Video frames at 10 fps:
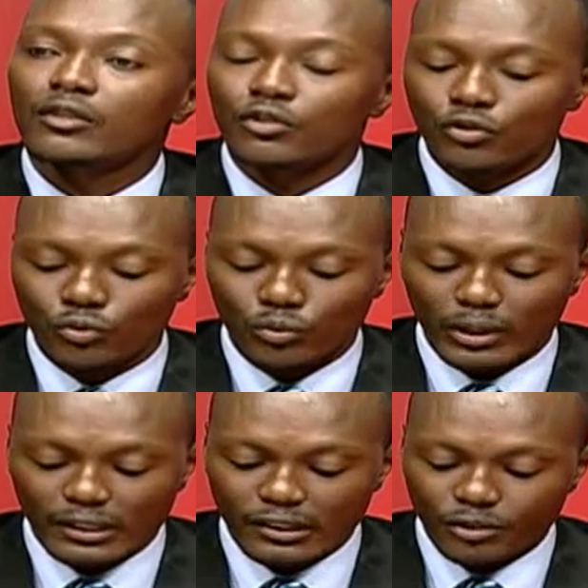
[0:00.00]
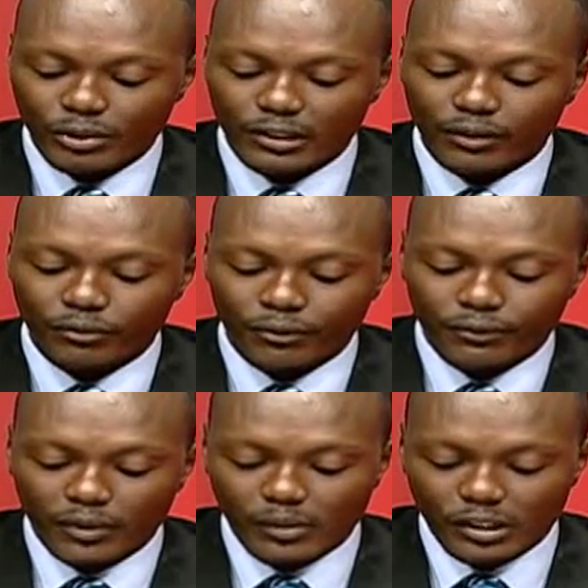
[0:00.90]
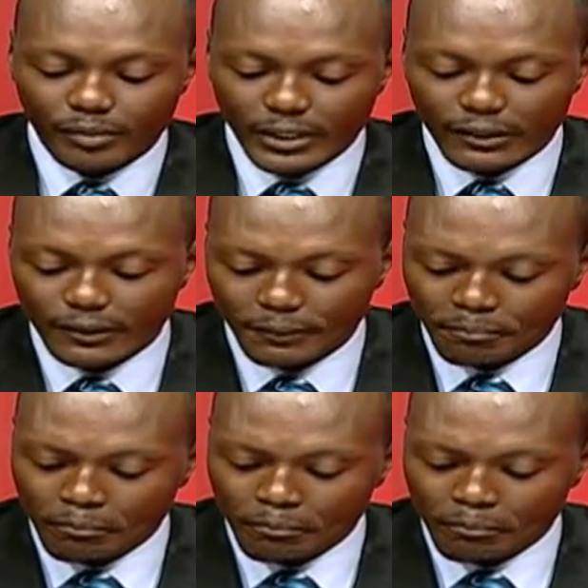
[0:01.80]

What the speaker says: to do a series of refurbishments.